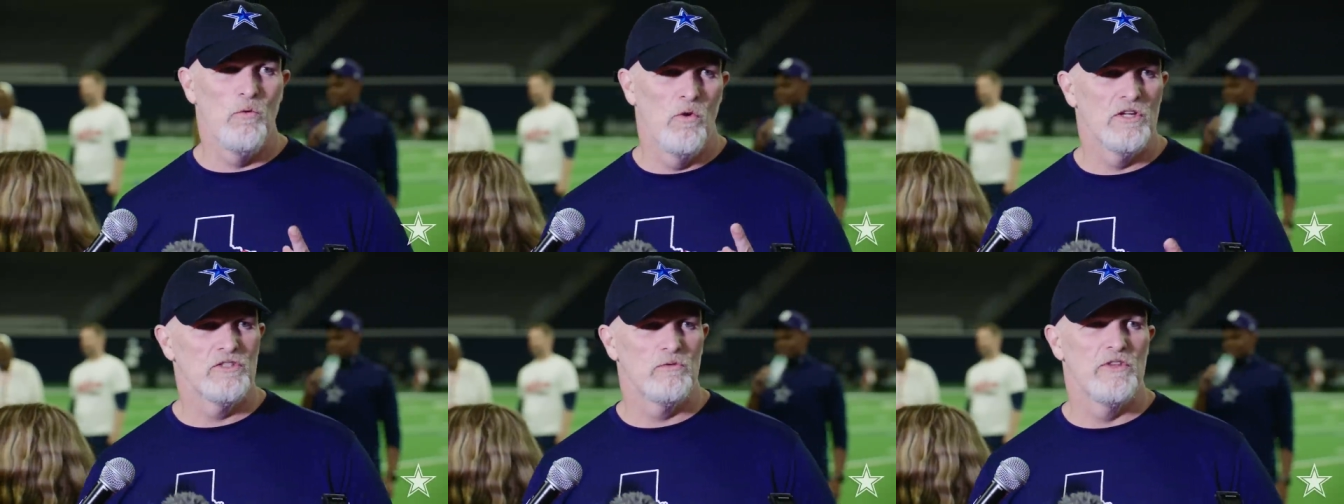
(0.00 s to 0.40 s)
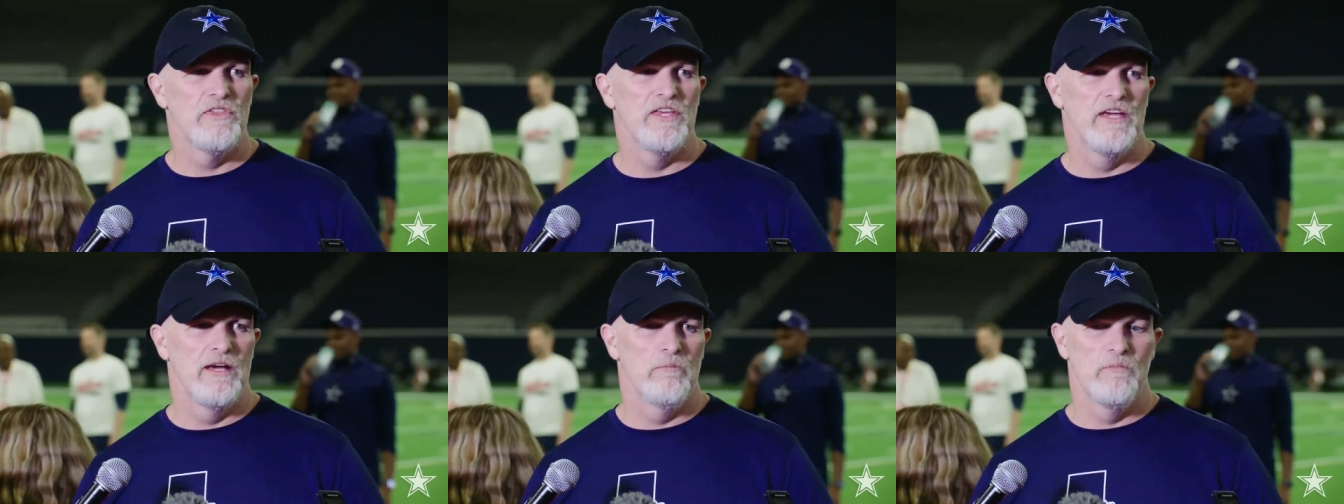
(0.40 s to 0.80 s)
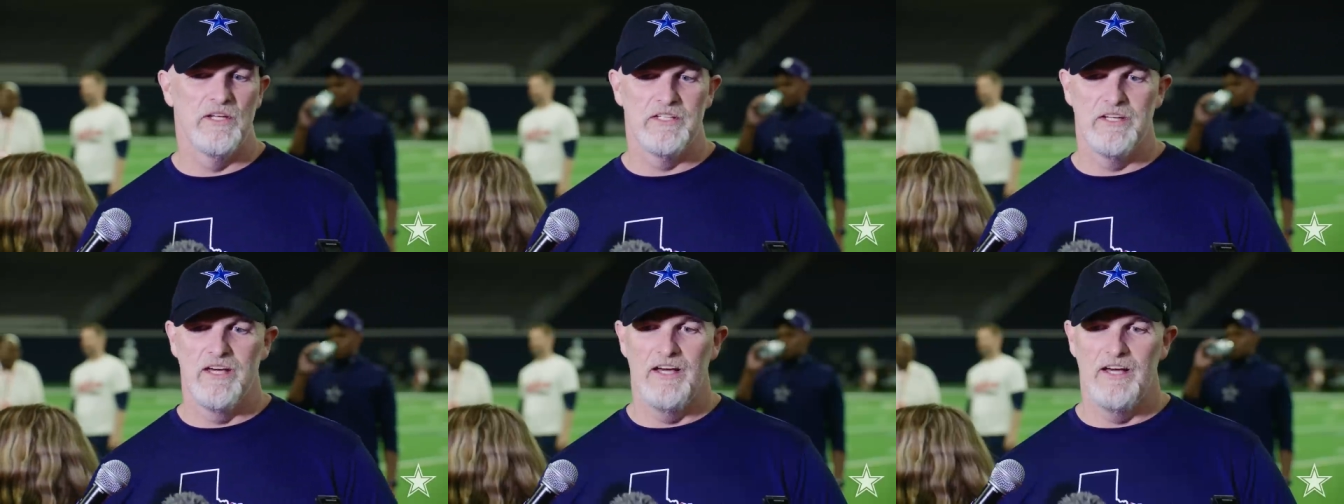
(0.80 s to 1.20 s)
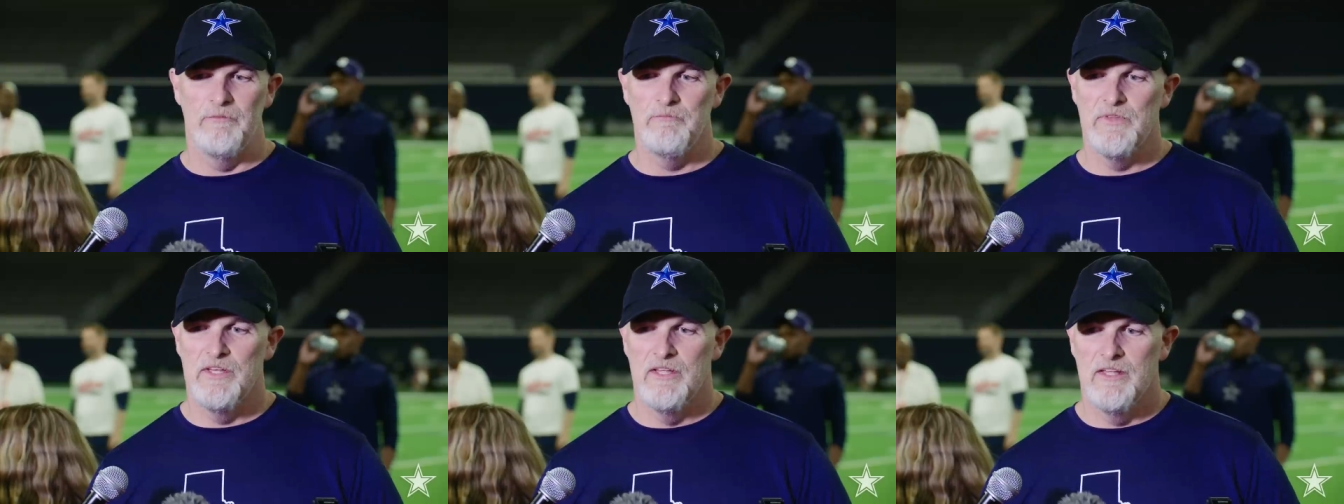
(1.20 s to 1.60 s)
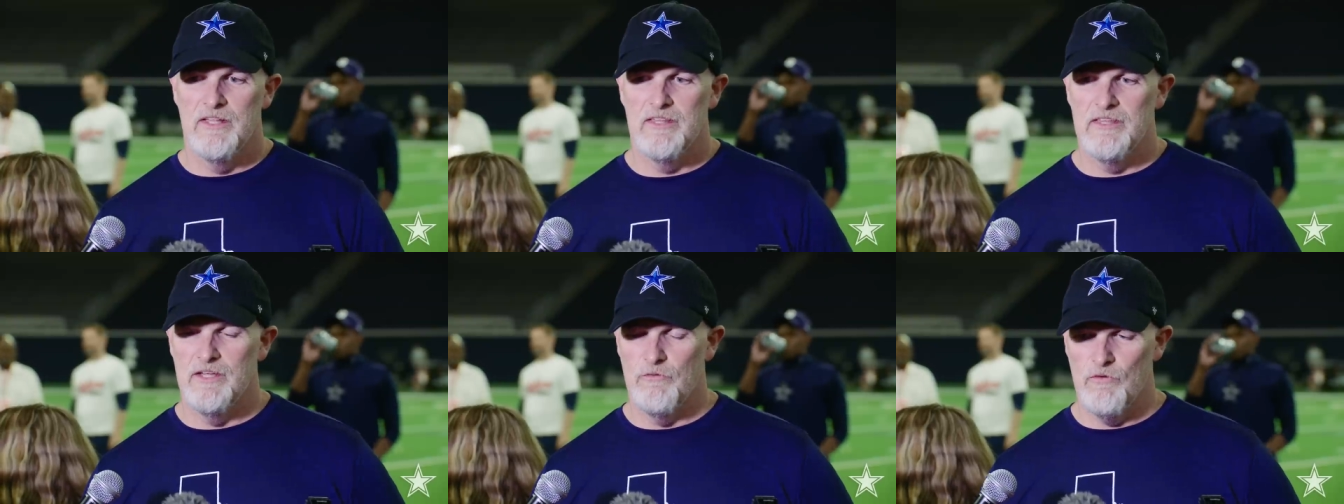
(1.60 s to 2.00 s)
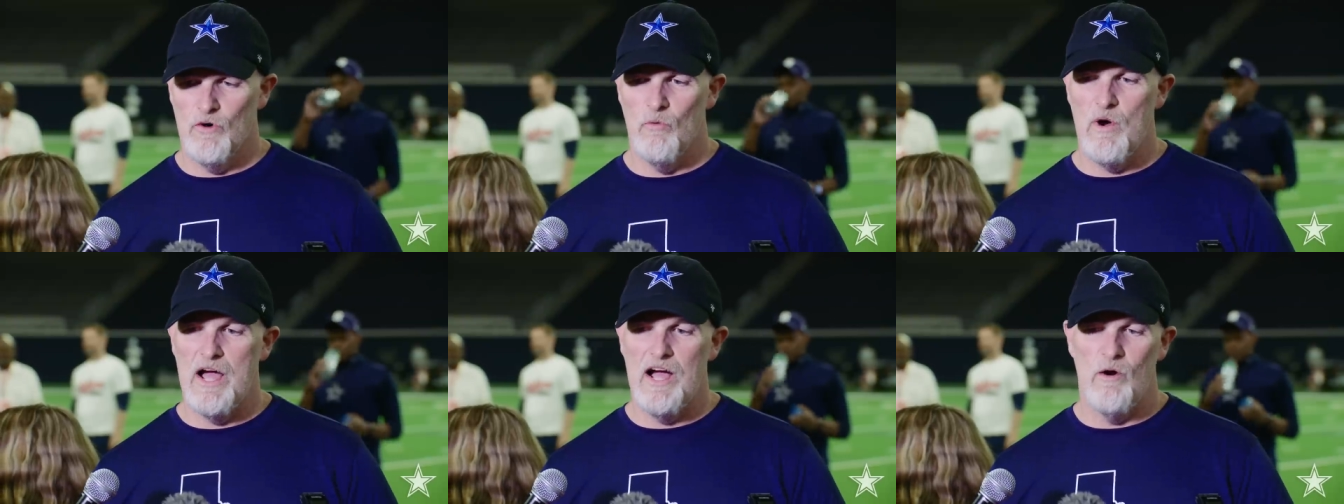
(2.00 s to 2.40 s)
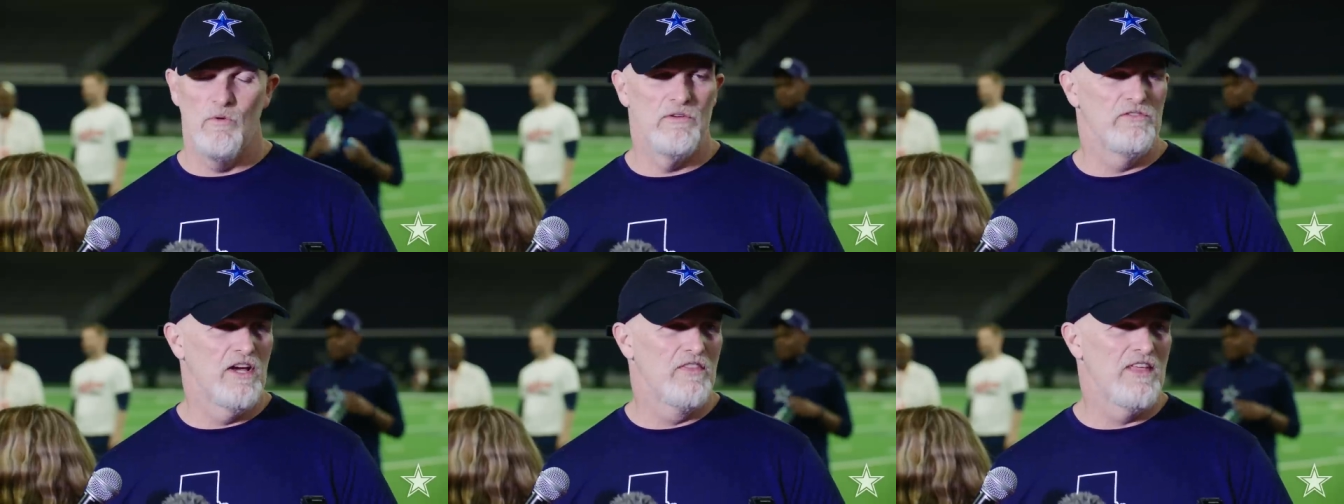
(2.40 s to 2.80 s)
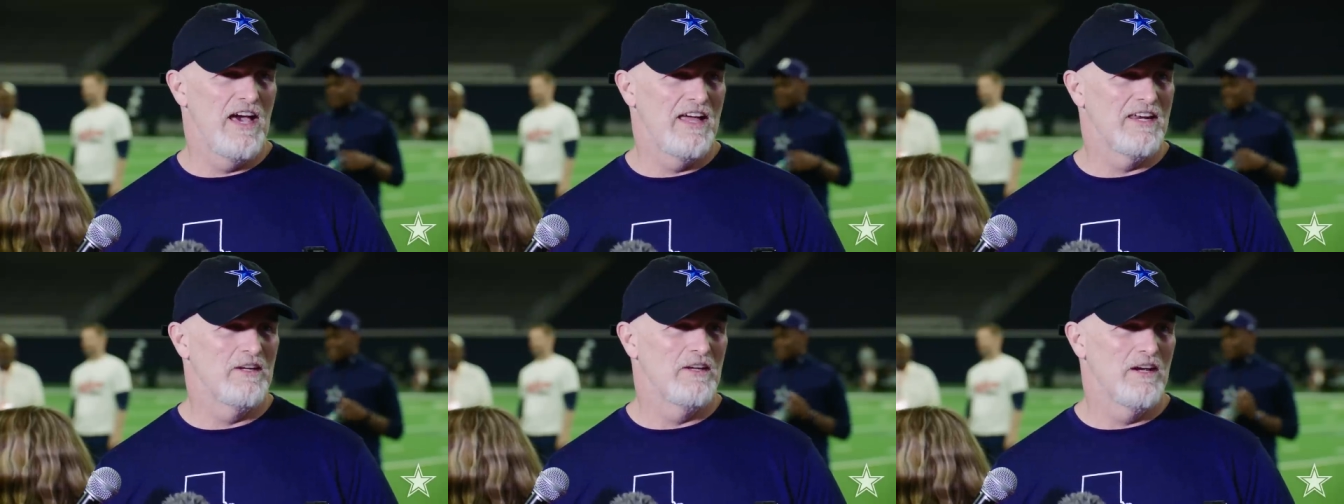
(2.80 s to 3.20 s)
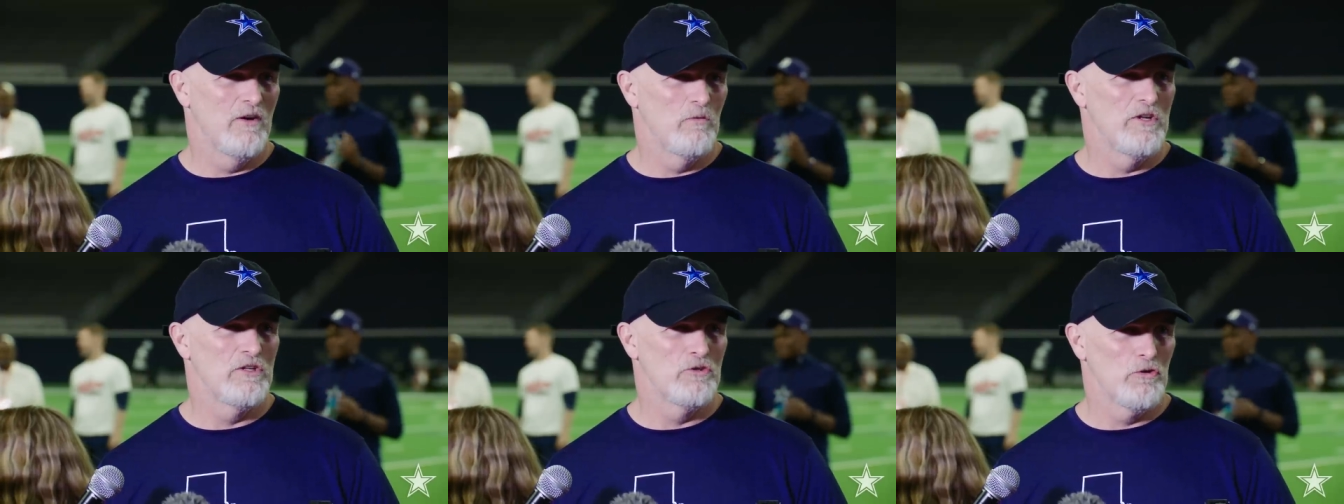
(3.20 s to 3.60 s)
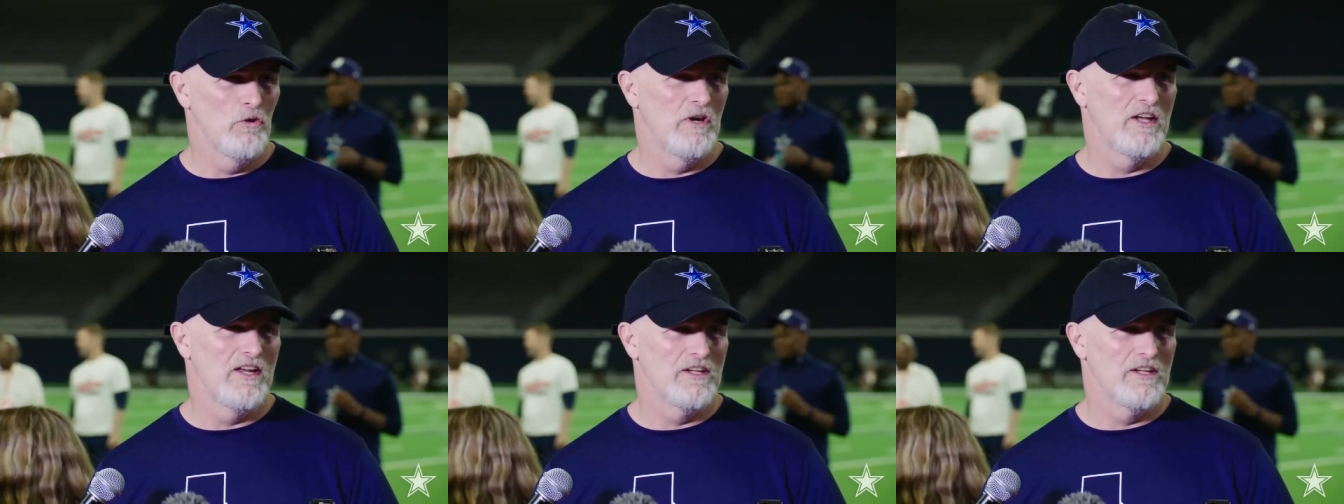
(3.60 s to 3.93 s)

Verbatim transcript: once with him, but yeah, for a while we've done that, and we enjoy it